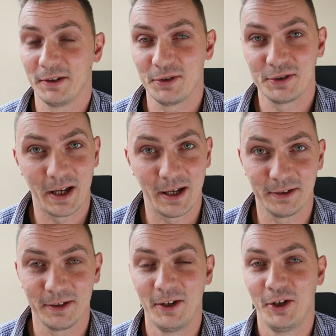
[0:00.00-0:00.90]

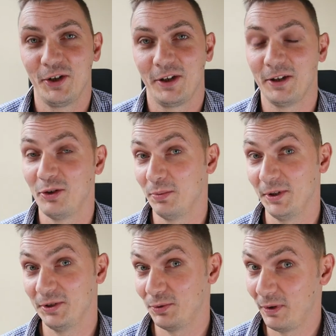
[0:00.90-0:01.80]
understand. Can you
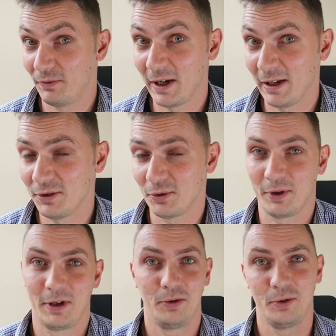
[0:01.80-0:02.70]
please rephrase, or
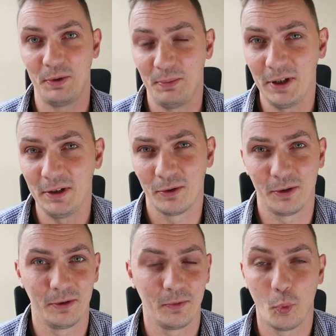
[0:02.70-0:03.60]
can you repeat,
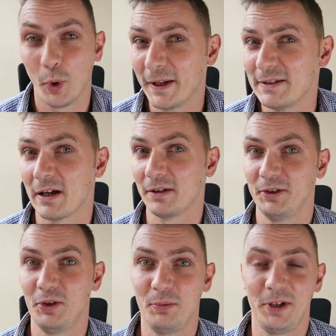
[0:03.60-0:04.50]
or what
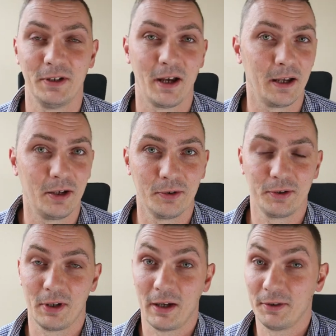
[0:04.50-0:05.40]
exactly do you mean? I
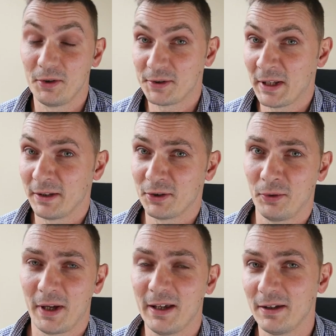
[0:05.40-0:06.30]
don't understand.
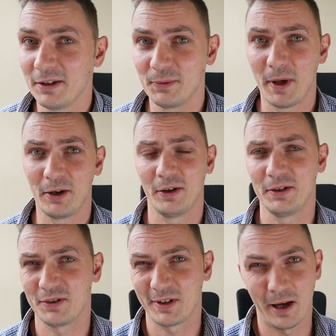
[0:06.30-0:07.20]
So again, it's better,
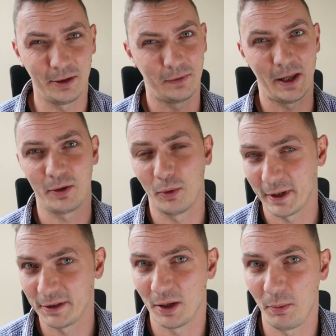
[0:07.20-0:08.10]
it's kind of like what
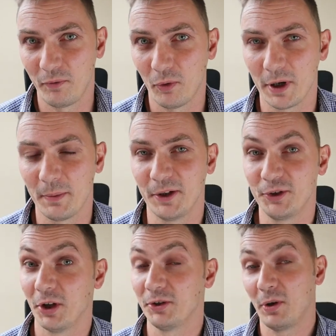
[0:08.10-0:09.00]
I said before about
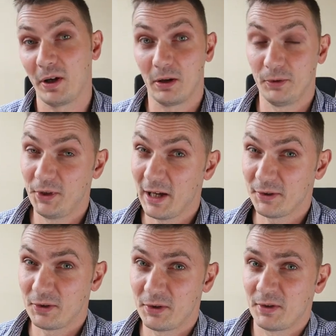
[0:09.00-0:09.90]
not knowing all the
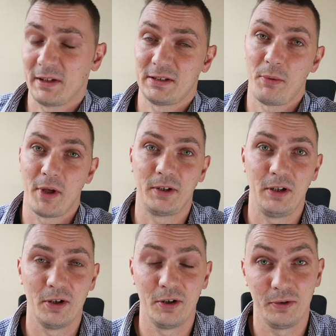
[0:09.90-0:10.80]
answers, except that
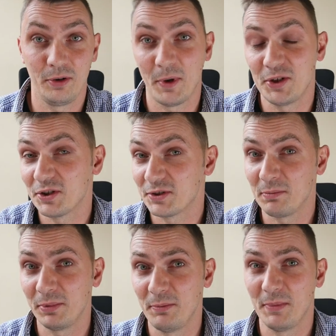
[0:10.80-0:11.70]
here you may just
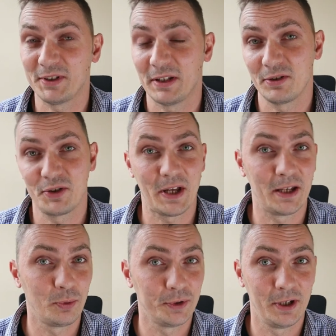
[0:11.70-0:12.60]
simply
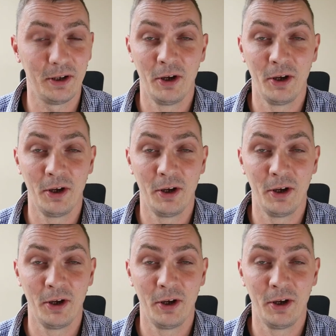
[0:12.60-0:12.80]
misunderstand what